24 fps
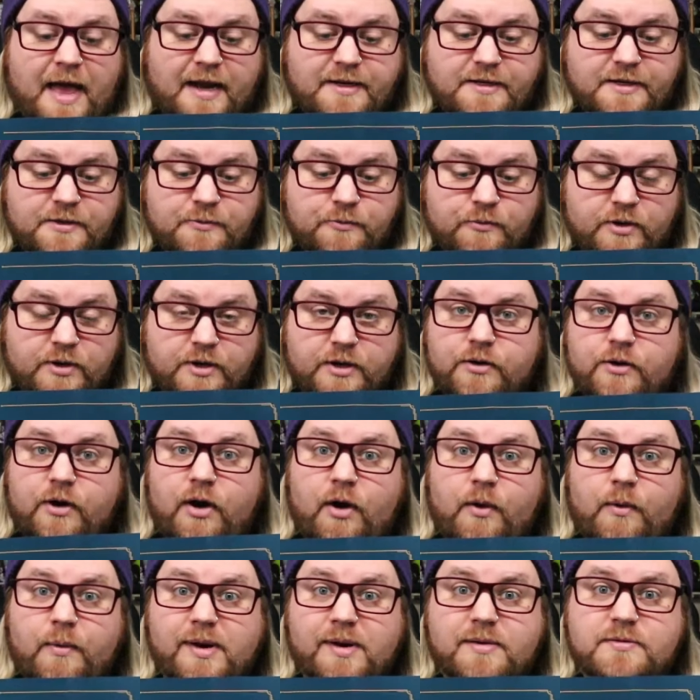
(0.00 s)
didn't work at
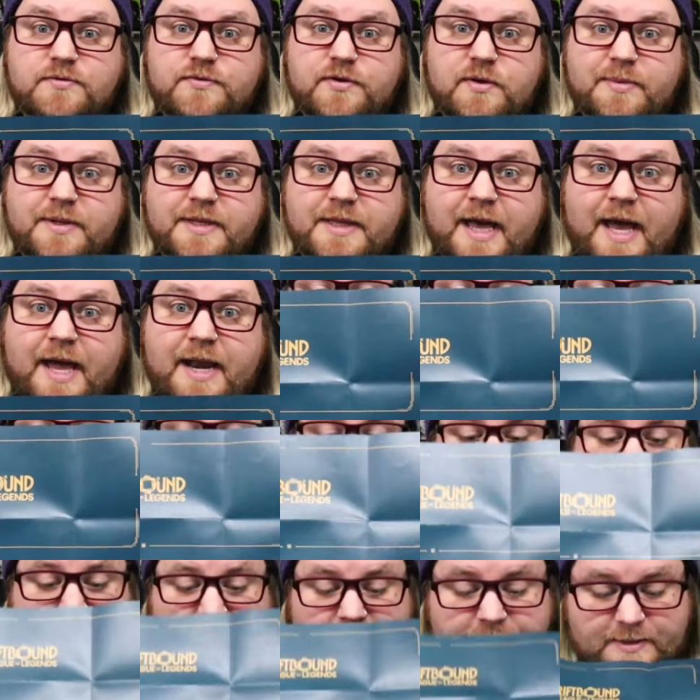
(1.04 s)
all when I was filming that.
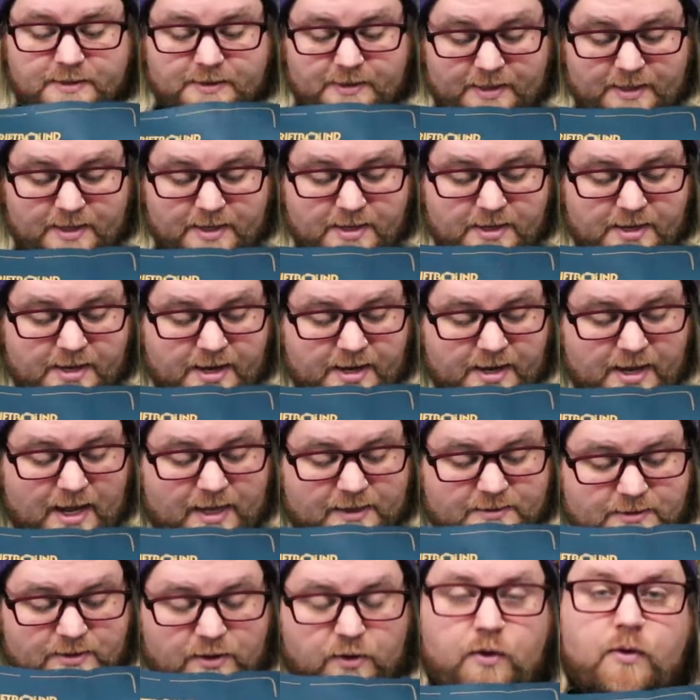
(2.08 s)
Basically, it
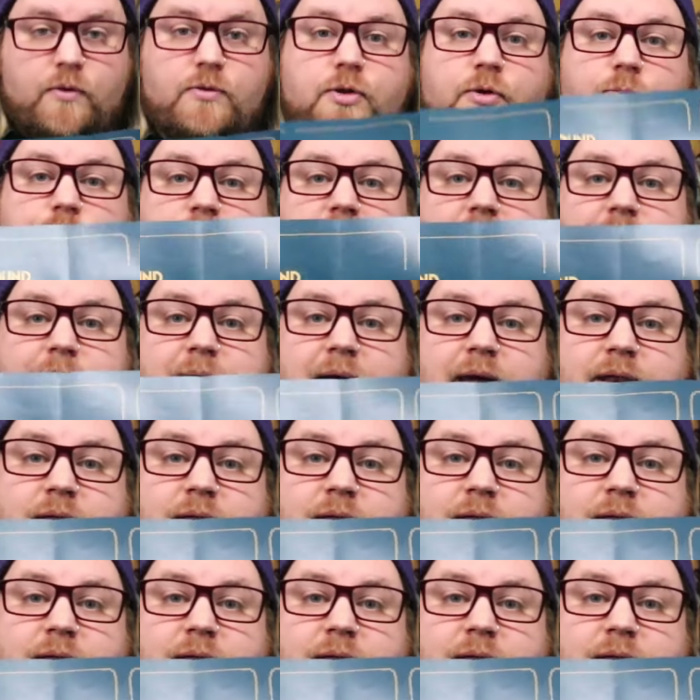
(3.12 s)
has a whole little playmat